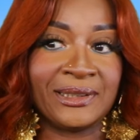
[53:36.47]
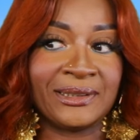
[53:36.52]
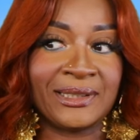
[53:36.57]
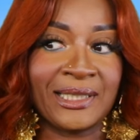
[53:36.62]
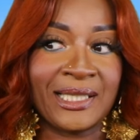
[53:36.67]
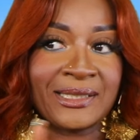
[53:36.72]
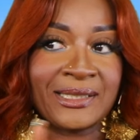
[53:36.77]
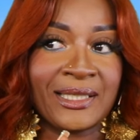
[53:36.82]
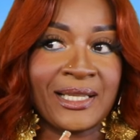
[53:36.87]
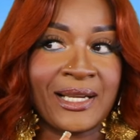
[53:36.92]

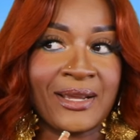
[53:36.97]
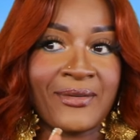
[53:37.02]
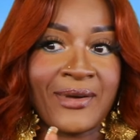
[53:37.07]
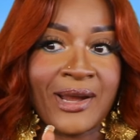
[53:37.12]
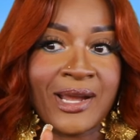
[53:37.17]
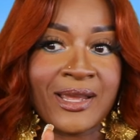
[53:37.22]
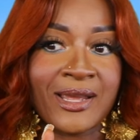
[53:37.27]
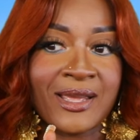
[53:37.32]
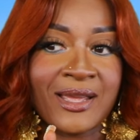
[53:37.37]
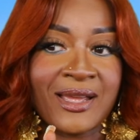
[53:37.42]
Did I say that
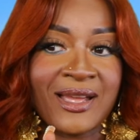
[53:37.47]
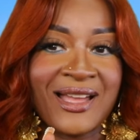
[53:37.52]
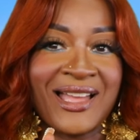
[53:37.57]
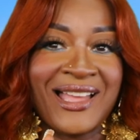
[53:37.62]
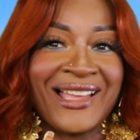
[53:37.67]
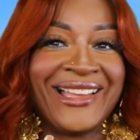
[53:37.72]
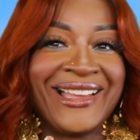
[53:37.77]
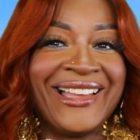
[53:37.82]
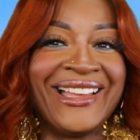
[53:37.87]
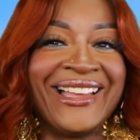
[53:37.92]

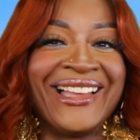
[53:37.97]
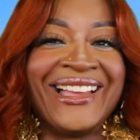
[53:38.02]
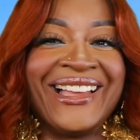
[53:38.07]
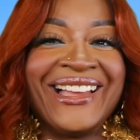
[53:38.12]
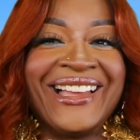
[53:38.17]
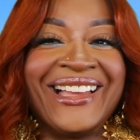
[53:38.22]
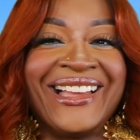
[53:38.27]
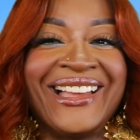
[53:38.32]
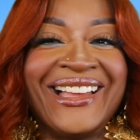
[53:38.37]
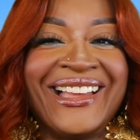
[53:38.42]

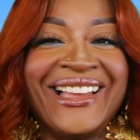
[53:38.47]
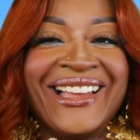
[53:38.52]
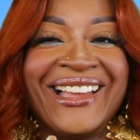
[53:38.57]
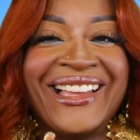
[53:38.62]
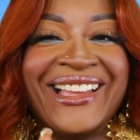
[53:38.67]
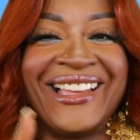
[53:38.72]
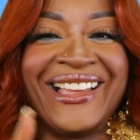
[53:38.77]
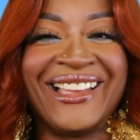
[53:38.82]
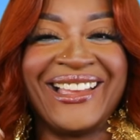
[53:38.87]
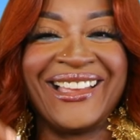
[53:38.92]

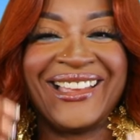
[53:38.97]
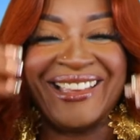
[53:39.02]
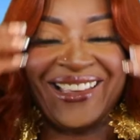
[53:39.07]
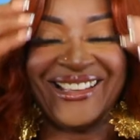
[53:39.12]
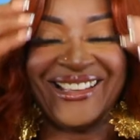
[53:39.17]
right?